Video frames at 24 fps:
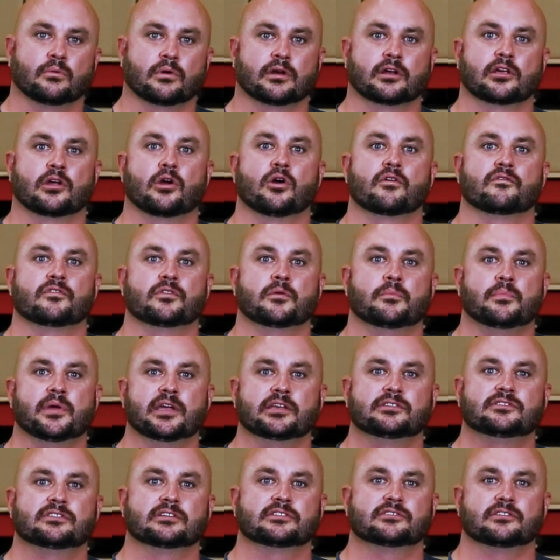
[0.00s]
we're going to go over the
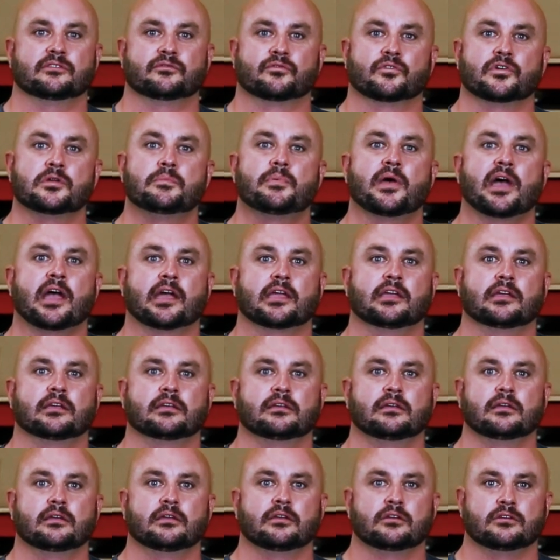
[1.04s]
basics of
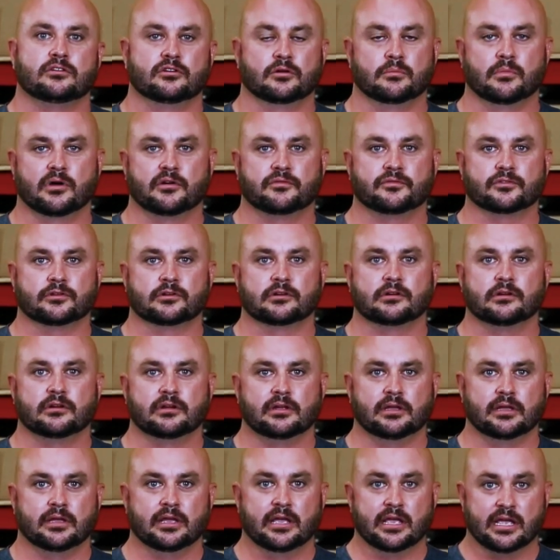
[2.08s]
repacking your muffler.
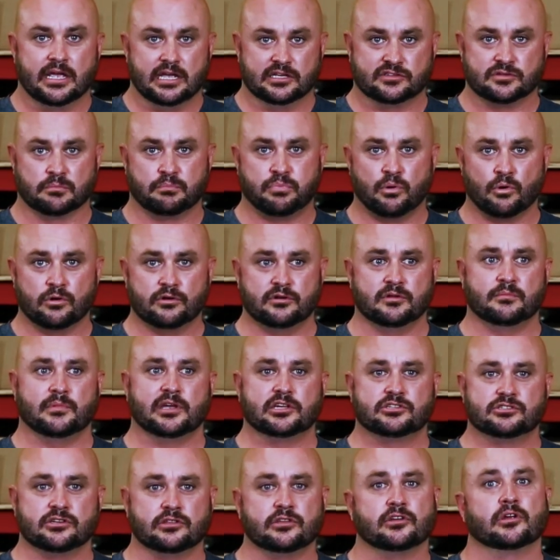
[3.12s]
It's important to
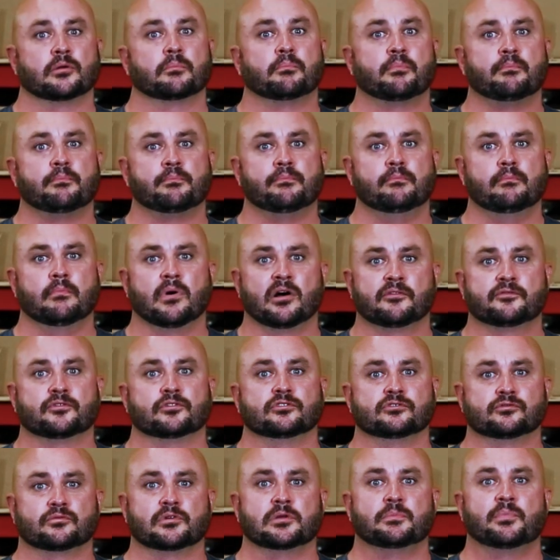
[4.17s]
make sure that your muffler
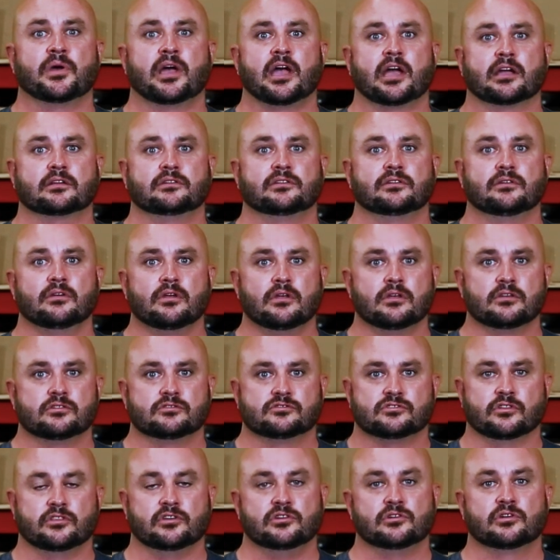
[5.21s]
is repacked
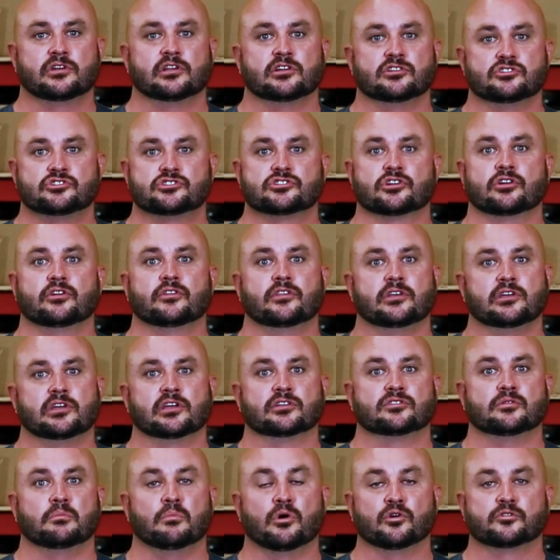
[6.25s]
so that you can ensure that you
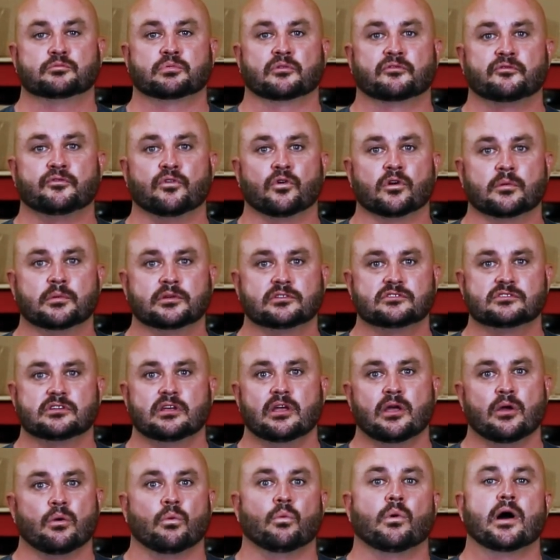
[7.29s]
get the most performance
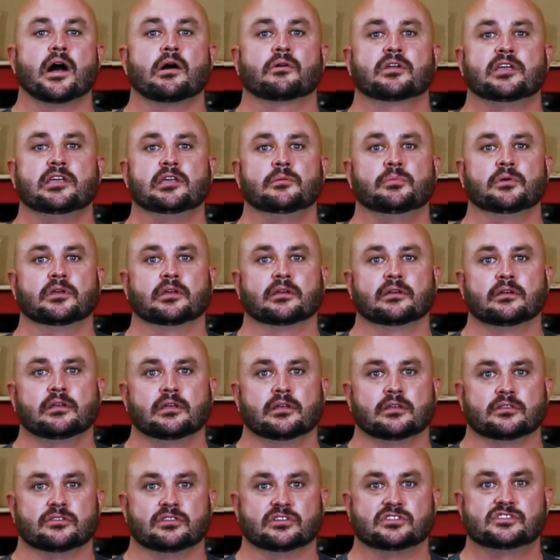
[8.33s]
while
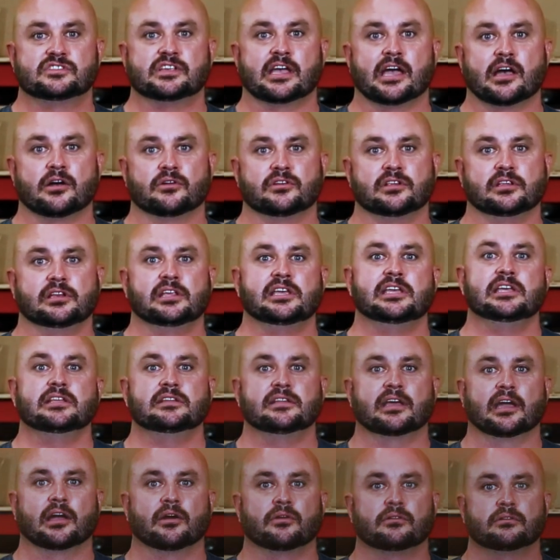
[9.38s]
keeping the sound and heat
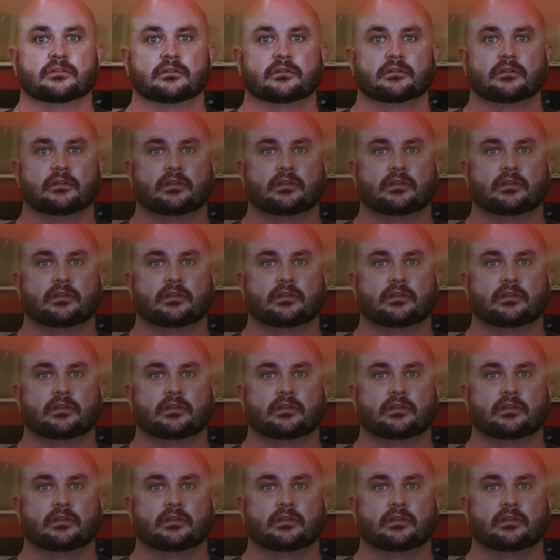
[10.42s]
down.